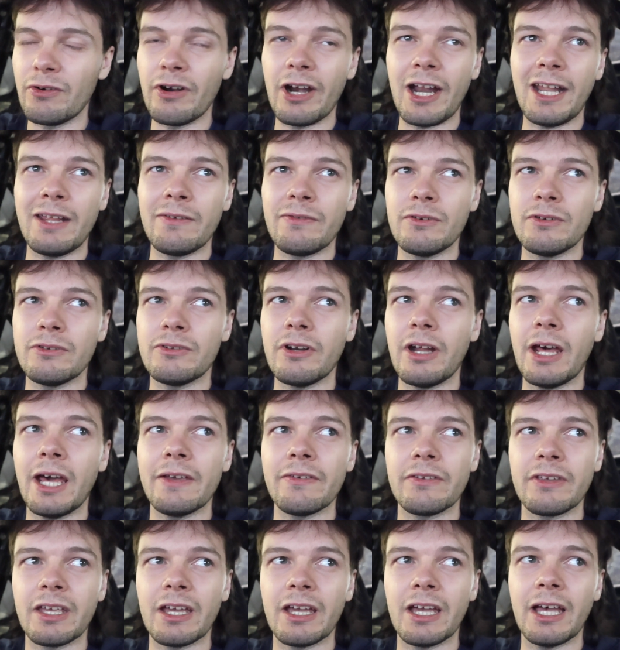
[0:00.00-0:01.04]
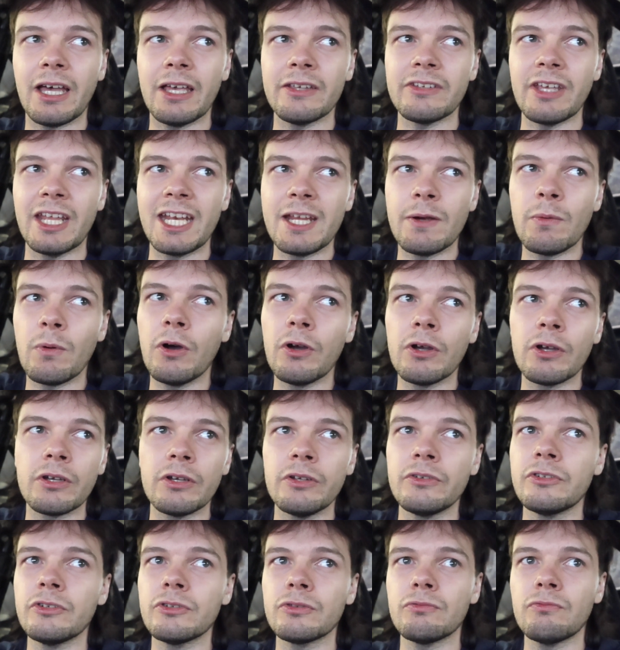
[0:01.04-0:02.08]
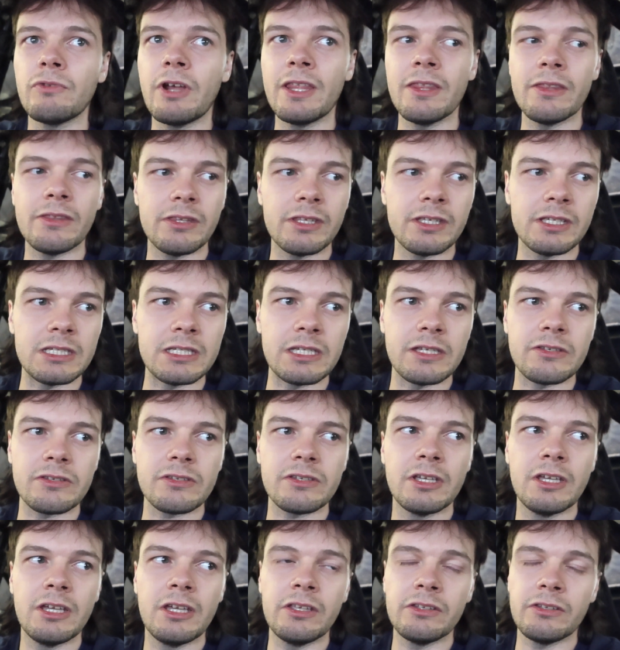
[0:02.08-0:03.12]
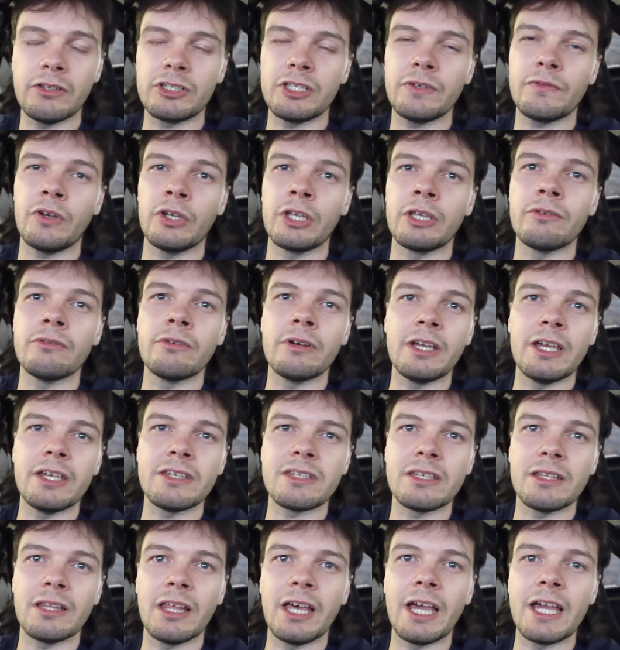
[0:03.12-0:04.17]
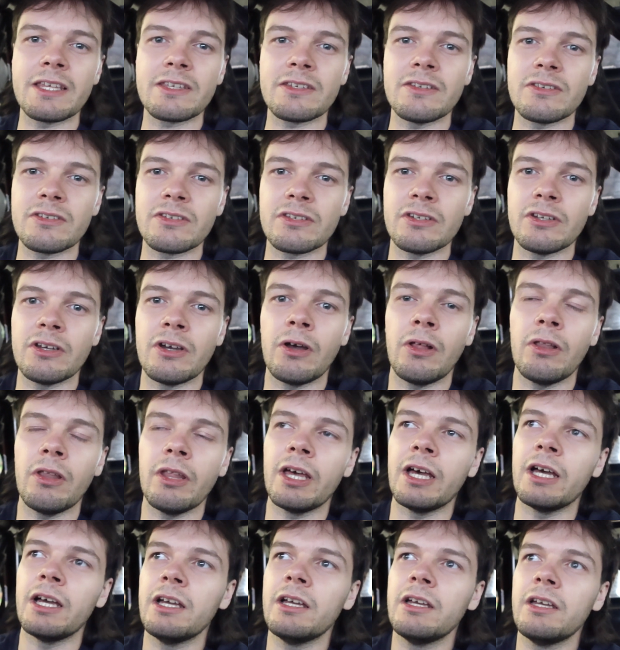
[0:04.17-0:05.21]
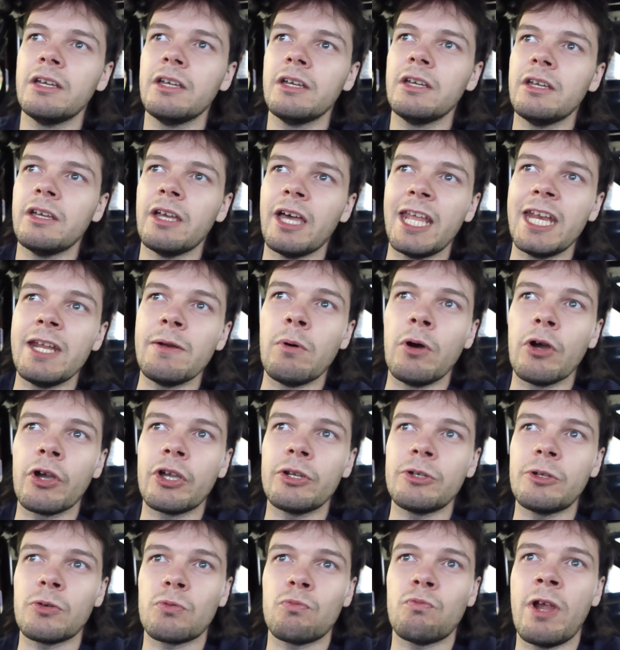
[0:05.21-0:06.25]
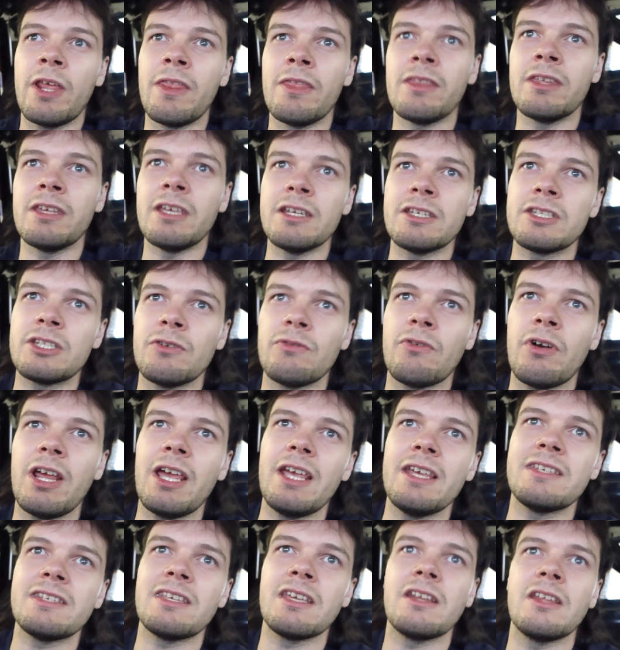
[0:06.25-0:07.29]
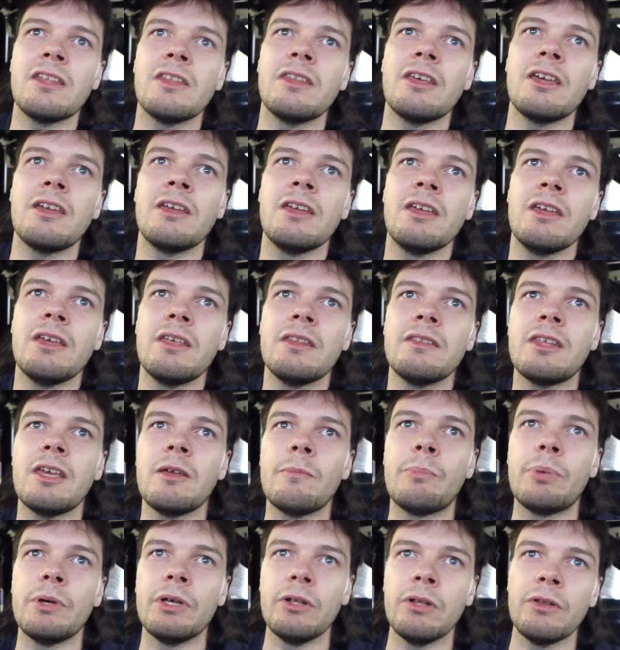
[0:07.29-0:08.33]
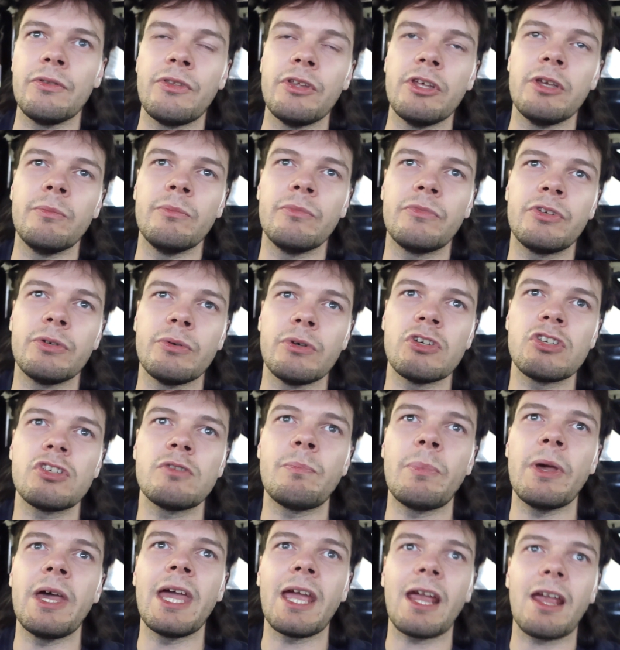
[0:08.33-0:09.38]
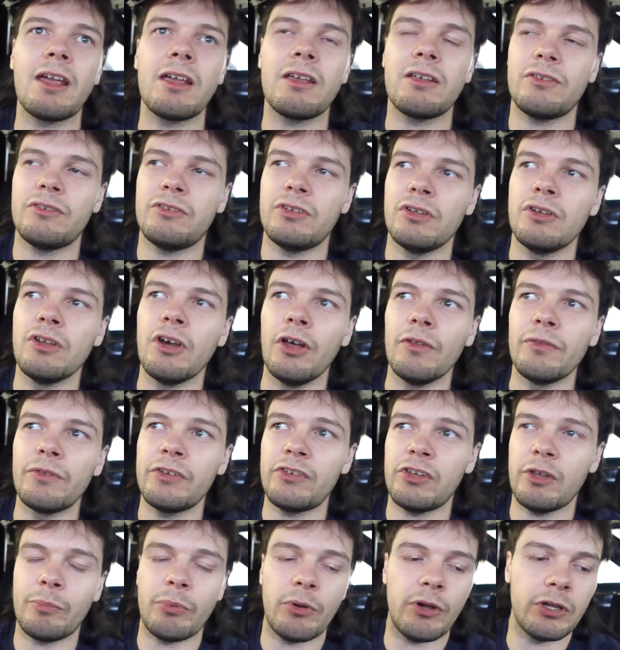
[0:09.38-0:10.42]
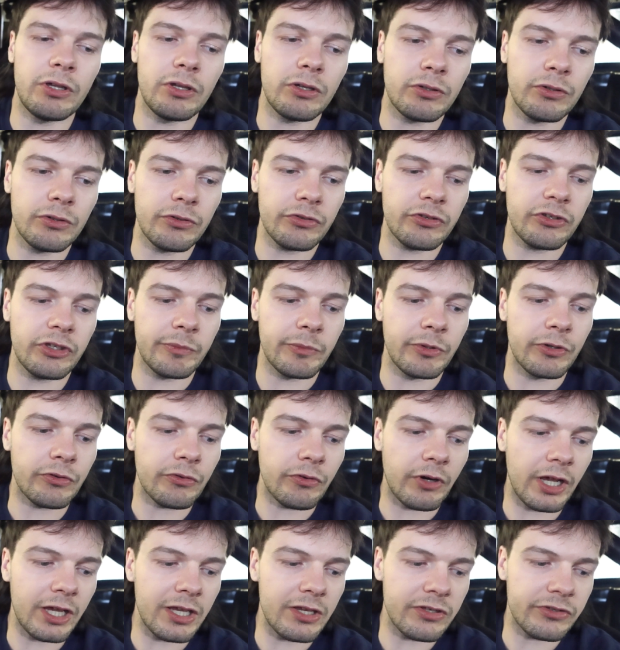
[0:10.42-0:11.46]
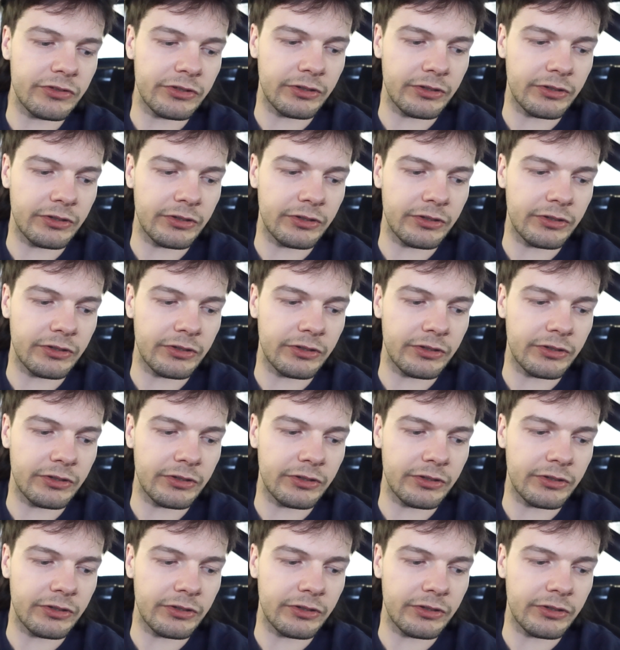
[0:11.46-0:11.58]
Arrive and Drive cars. Anyone can just rent these, as long as you've got your racing license and all that. Anyone can just rent these to race in, and they build them to a spec to not disappoint customers, right?